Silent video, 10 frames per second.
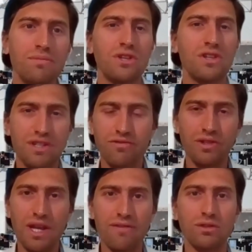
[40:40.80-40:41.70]
So there's
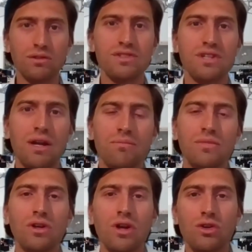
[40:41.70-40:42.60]
different levels
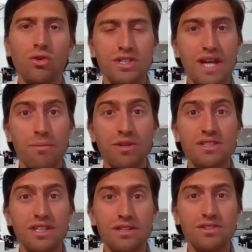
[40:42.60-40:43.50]
according to how many
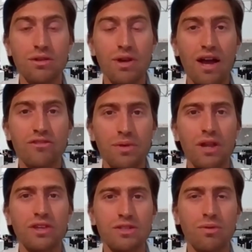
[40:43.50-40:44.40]
seats you have,
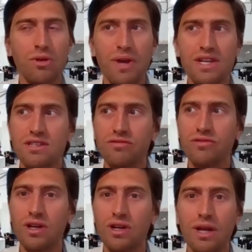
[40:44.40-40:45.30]
but I think it's probably best if
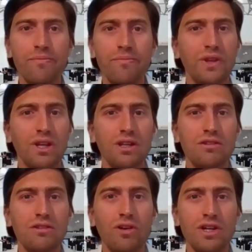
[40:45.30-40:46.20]

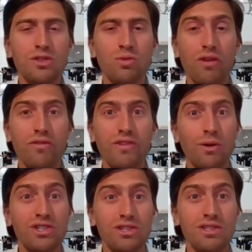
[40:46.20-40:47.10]
I swerve
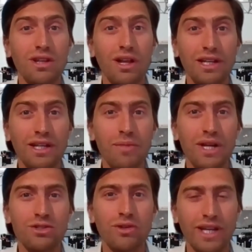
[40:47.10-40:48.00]
that question slightly and
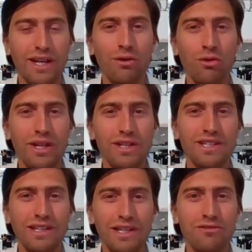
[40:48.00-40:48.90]
make sure I get it
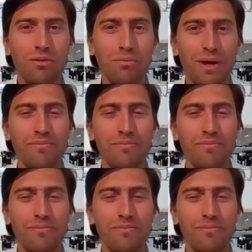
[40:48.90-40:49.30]
authentically from